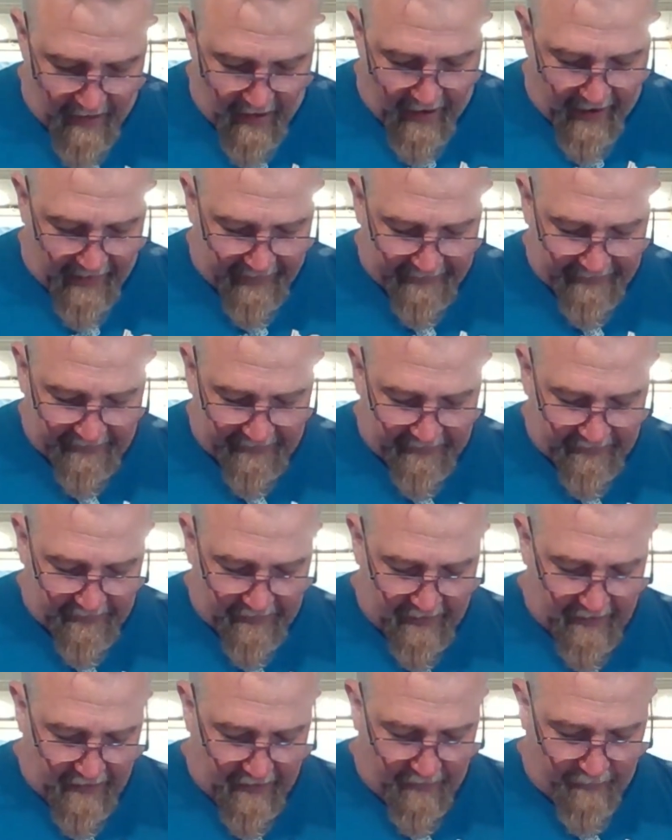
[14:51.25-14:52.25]
as
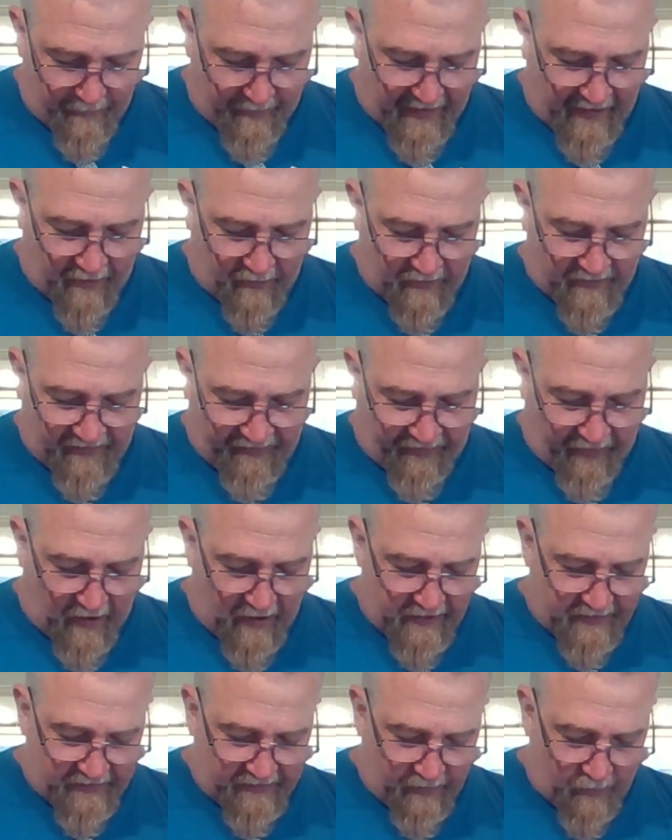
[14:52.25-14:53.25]
big or as
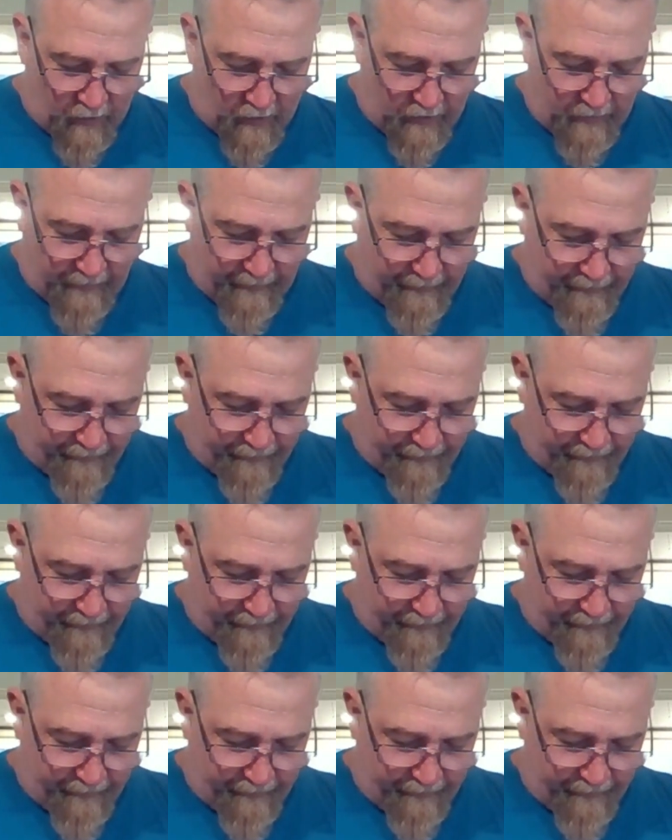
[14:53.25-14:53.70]
fine as you want.